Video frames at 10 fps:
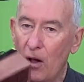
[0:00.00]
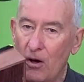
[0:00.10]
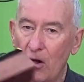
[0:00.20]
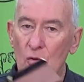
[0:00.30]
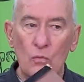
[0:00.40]

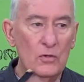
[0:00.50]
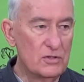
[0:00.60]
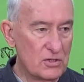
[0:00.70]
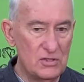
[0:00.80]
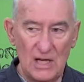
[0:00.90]
I would
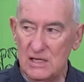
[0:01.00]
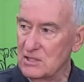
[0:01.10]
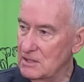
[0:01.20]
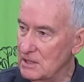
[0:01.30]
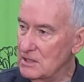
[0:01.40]

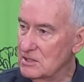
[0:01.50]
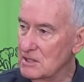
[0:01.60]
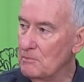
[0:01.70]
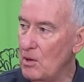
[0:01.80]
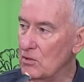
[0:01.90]
suggest that
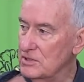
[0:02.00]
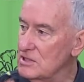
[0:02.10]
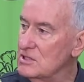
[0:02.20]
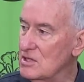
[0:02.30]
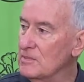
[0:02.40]
the box
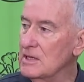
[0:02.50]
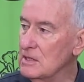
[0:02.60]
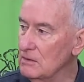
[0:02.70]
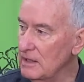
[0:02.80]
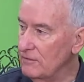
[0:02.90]
is something
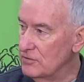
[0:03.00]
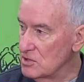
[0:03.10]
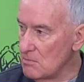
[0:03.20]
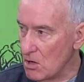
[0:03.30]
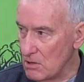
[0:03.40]
you leave for
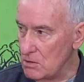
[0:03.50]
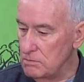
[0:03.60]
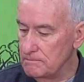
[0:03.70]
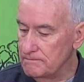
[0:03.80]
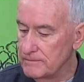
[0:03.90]

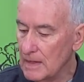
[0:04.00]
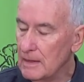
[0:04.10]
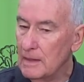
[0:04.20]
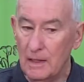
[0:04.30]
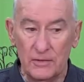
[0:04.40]
tomorrow,
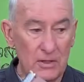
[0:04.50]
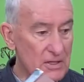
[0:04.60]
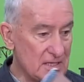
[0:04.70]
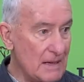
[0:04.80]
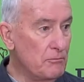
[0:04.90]
and that the
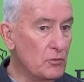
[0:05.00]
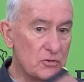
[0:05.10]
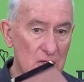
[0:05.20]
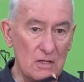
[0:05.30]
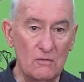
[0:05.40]
samples
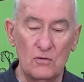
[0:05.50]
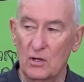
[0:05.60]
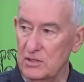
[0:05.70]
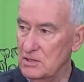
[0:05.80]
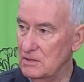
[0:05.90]
that you've
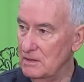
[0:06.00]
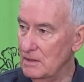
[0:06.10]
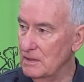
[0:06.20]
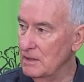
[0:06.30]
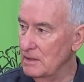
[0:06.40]
got
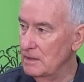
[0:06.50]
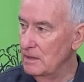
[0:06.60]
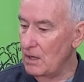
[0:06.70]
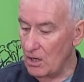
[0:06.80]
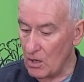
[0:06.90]

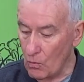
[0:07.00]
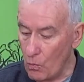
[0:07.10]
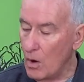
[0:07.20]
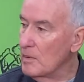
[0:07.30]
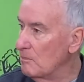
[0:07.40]
are
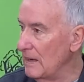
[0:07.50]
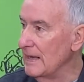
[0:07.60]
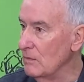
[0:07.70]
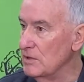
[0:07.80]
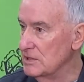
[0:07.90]
what we're
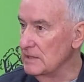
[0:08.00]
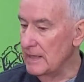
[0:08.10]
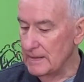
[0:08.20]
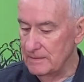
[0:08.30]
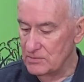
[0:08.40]
playing with
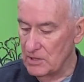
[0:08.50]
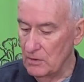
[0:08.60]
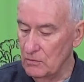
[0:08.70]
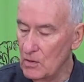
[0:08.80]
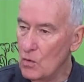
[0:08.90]
today.
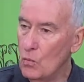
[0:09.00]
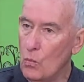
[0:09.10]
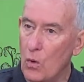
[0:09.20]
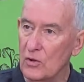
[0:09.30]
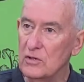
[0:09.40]
So
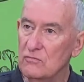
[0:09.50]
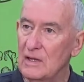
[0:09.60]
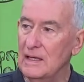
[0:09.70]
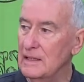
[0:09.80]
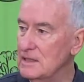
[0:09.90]
what you
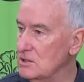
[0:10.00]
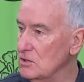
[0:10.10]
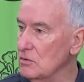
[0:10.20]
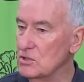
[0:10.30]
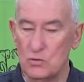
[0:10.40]
really need to
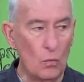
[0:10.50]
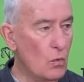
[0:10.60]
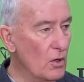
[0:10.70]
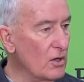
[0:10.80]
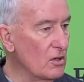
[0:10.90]
do is to
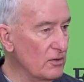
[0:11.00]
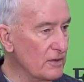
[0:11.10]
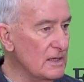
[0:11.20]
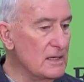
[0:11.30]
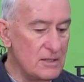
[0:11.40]
work on
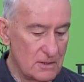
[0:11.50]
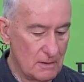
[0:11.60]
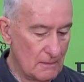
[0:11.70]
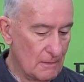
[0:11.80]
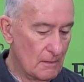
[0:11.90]
these,
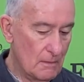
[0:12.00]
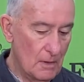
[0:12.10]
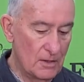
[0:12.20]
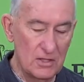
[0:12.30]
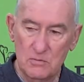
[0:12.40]

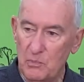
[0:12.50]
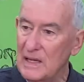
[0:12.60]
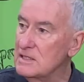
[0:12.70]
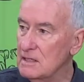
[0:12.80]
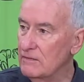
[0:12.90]
and there's
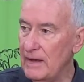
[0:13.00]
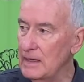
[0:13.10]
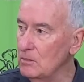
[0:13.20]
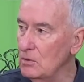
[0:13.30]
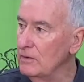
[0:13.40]
plenty
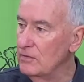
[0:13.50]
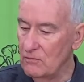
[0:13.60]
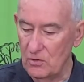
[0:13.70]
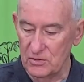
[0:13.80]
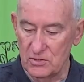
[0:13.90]
available if you've
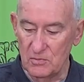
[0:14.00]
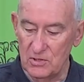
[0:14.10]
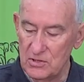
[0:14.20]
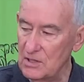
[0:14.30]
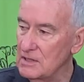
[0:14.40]
got some
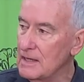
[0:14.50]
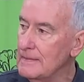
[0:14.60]
concern.